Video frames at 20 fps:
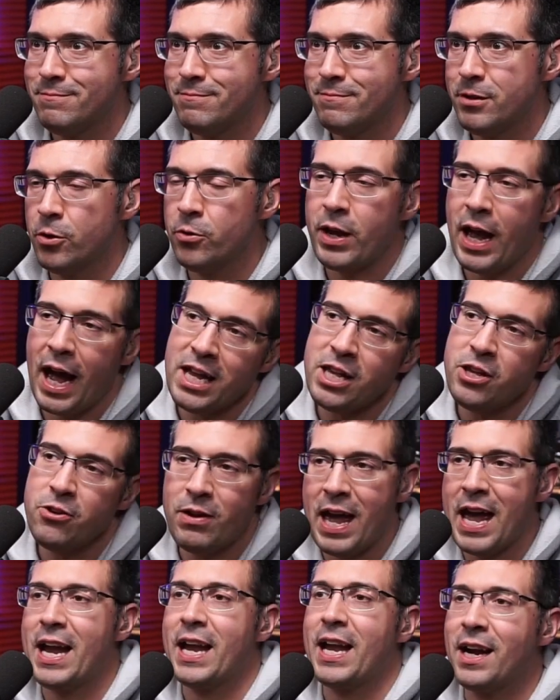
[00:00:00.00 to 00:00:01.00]
okay, you
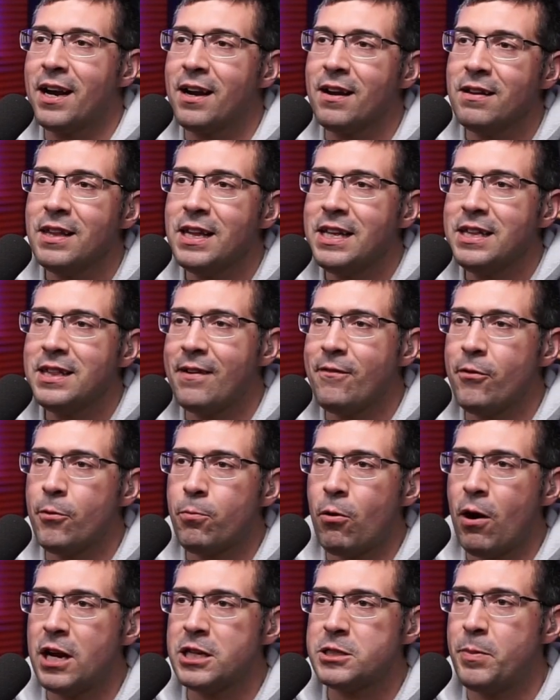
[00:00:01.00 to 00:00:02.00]
can't get an elite level
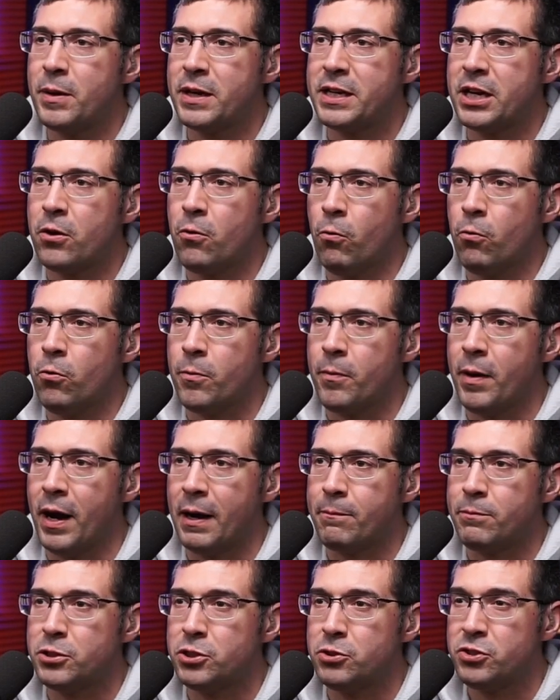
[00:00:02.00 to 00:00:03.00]
prospect at
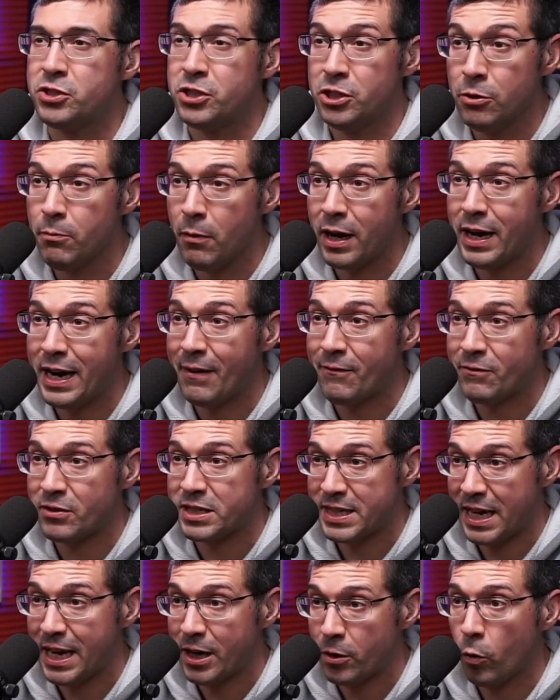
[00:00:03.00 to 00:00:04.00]
cornerback, but you still might have to
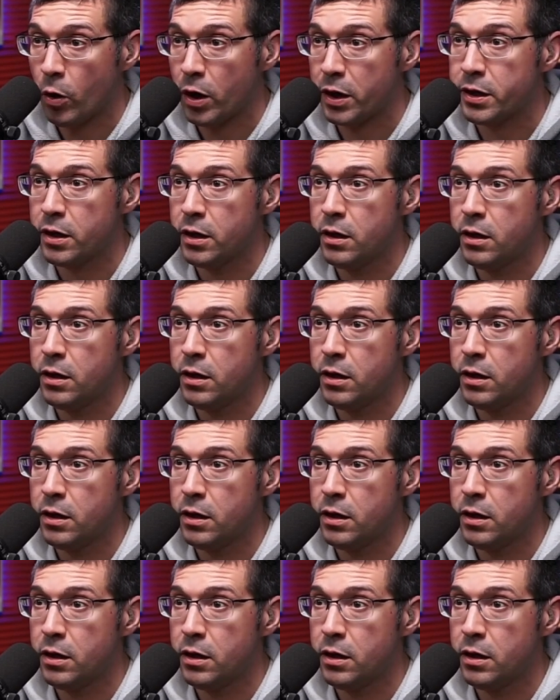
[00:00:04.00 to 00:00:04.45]
take one.